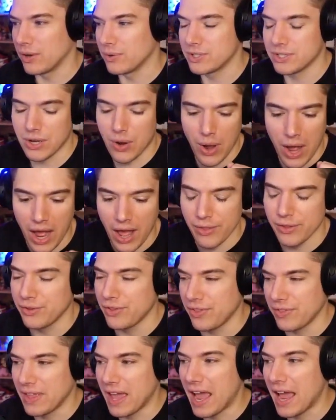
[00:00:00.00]
So other
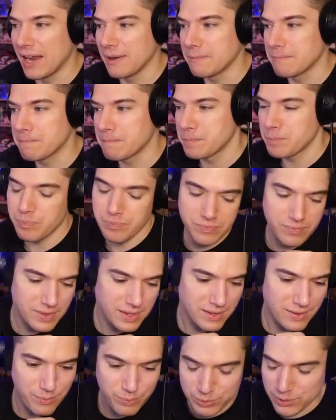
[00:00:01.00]
than that,
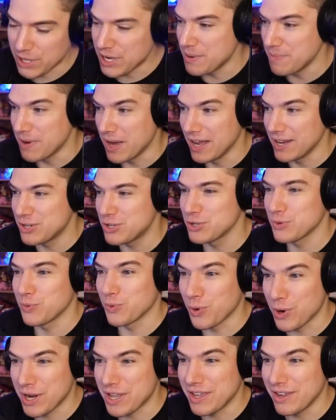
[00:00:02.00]
pretty much
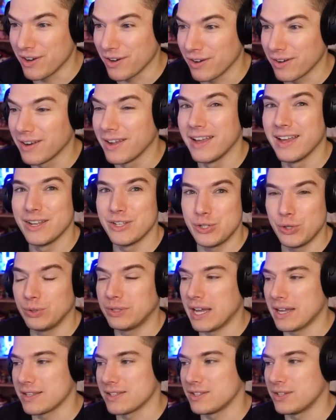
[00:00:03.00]
we're here
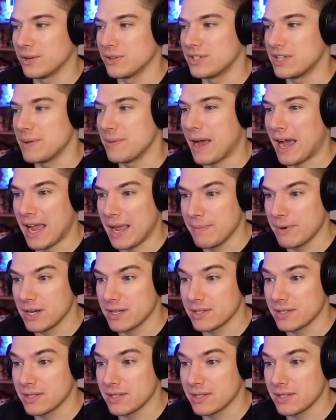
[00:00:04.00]
2000 stones deep. I am going to